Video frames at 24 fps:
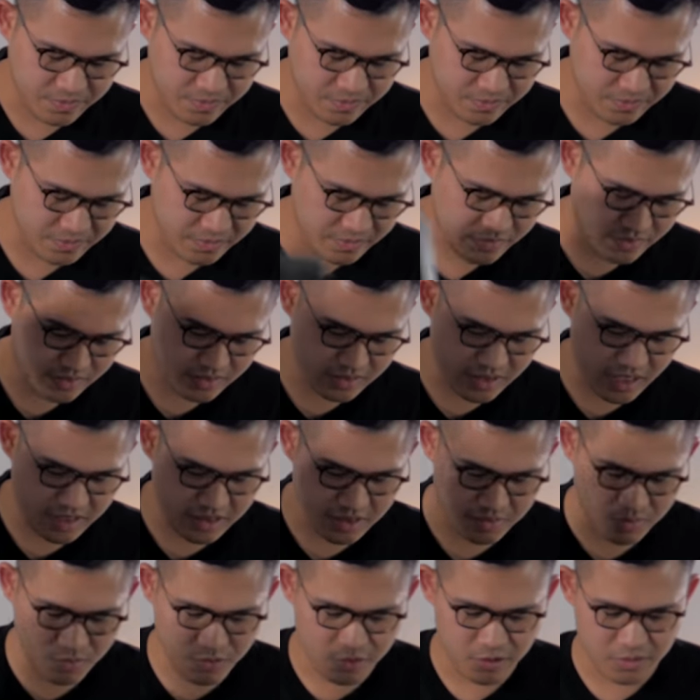Mm -hmm.
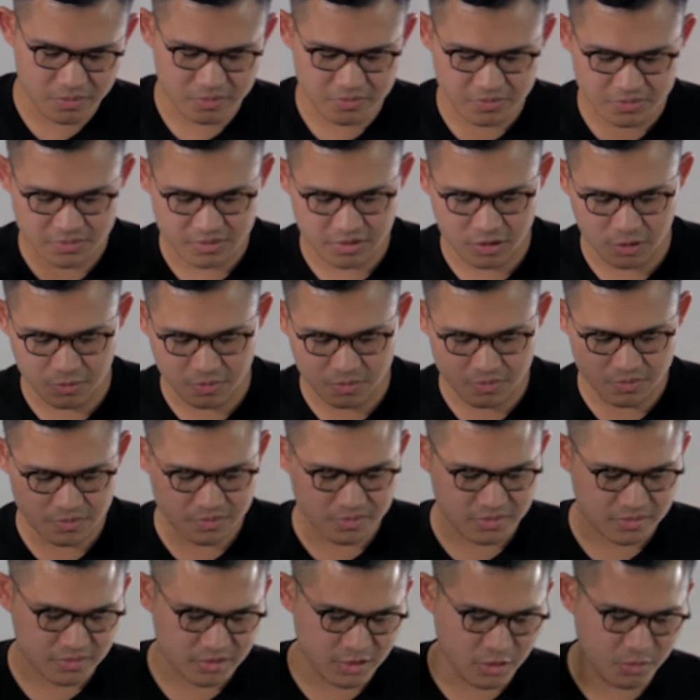Nothing more? Nope.
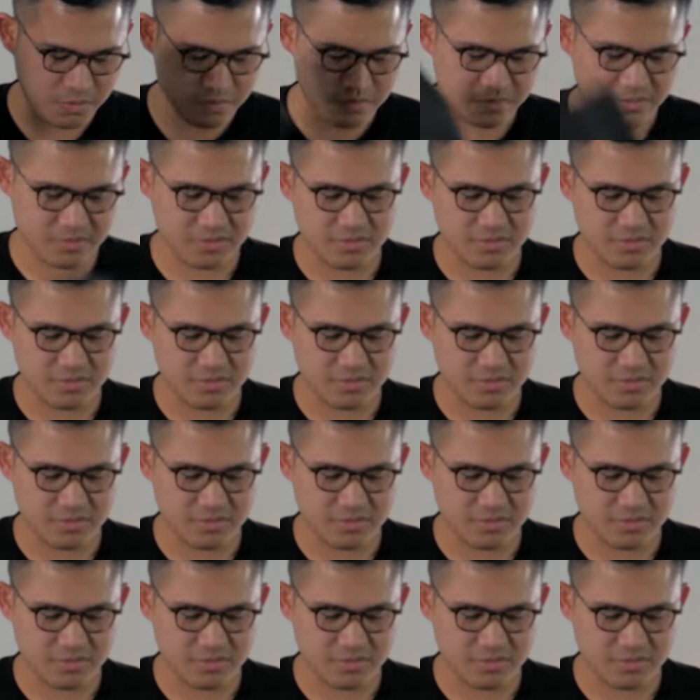Nope.